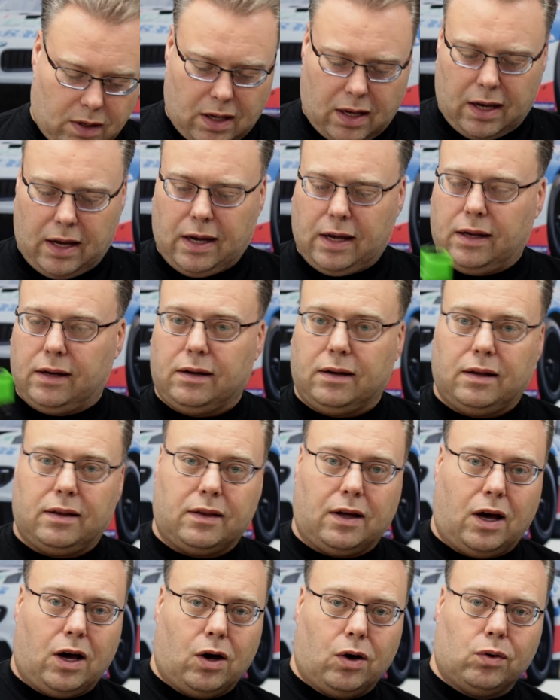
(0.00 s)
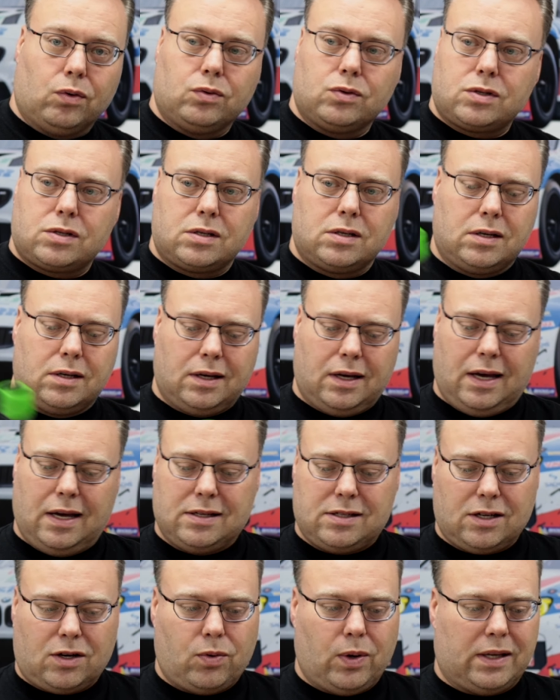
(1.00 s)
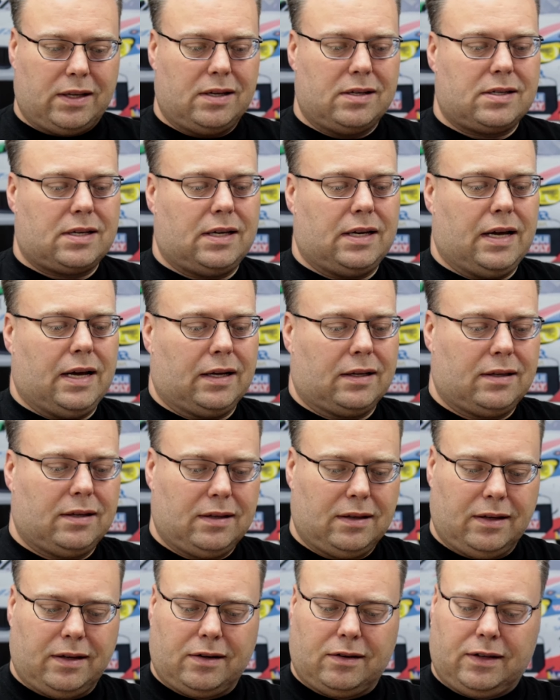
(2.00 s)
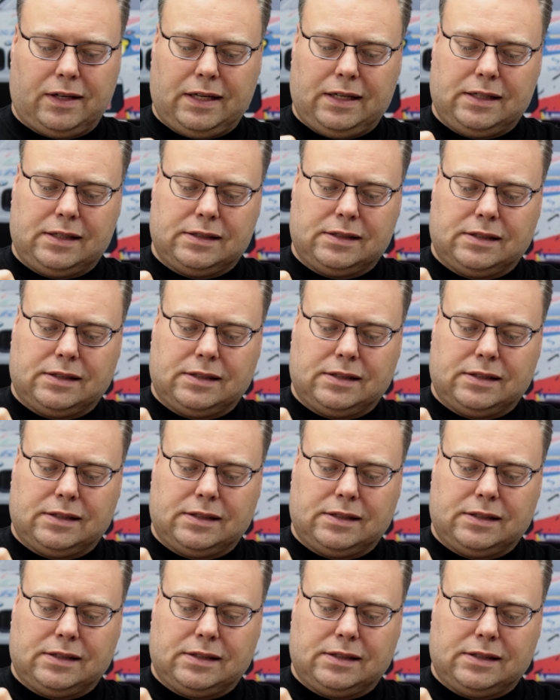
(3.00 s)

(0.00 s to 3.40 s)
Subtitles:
And the hose, it's a quick disconnect. Literally